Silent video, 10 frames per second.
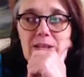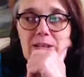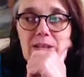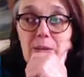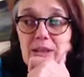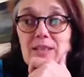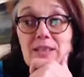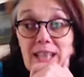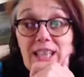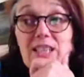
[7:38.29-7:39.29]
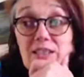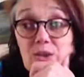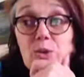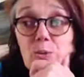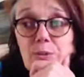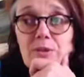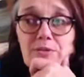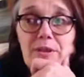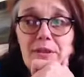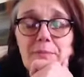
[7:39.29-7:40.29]
So I stayed in the corporate
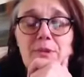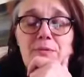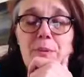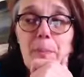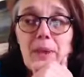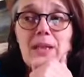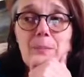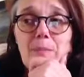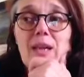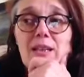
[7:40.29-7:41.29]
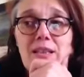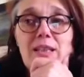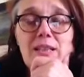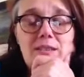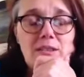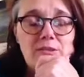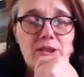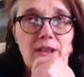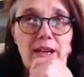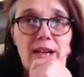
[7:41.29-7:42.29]
environment for many, many years
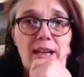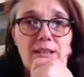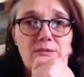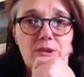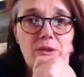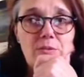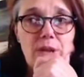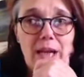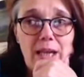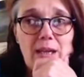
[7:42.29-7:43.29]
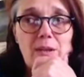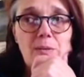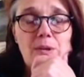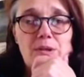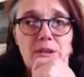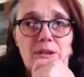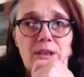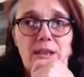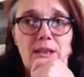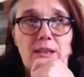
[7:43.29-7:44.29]
after that, and Reiki was the
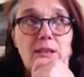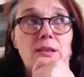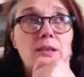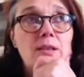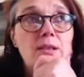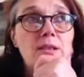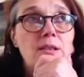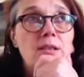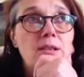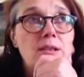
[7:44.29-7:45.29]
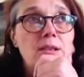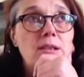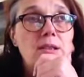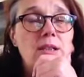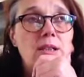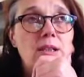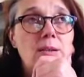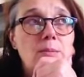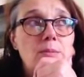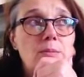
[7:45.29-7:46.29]
thing,
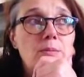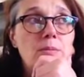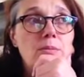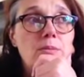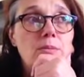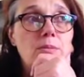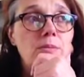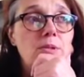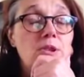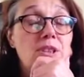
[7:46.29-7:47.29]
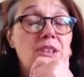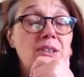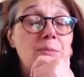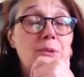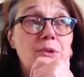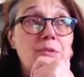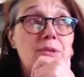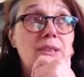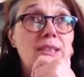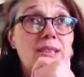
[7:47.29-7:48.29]
the turning point,
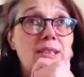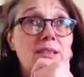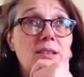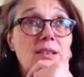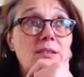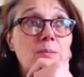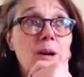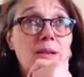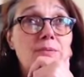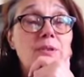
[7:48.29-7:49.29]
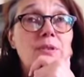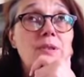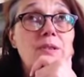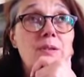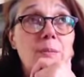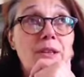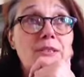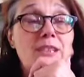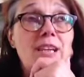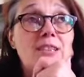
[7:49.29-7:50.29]
really, and the mindfulness, the
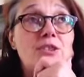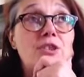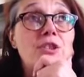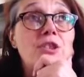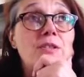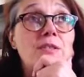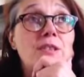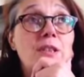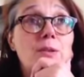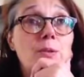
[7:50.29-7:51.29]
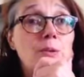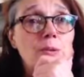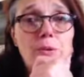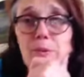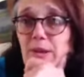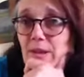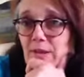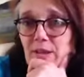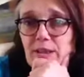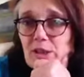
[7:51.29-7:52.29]
meditation, all the
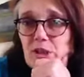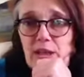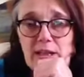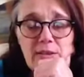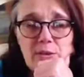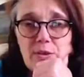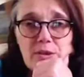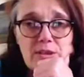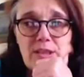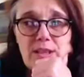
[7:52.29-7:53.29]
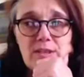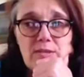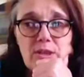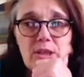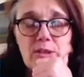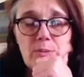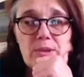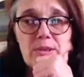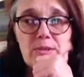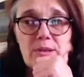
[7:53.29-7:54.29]
work that I share on the Seeds of Change
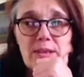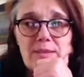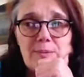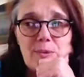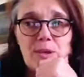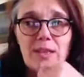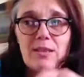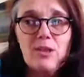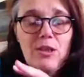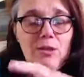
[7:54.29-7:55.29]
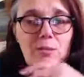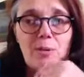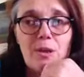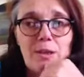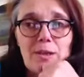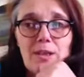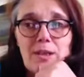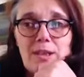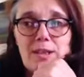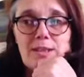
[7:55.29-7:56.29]
program, all that internal work
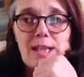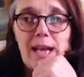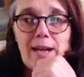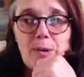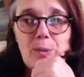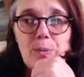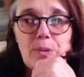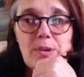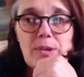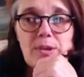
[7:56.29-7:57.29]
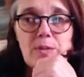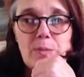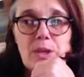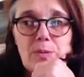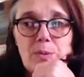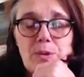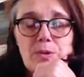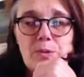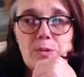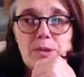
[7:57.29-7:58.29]
to help
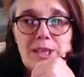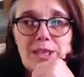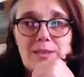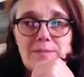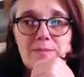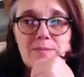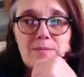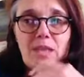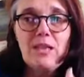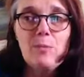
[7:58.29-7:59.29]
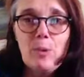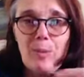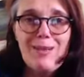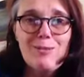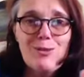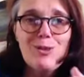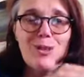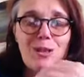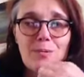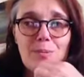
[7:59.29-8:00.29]
people keep their boundaries
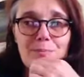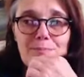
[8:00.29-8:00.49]
up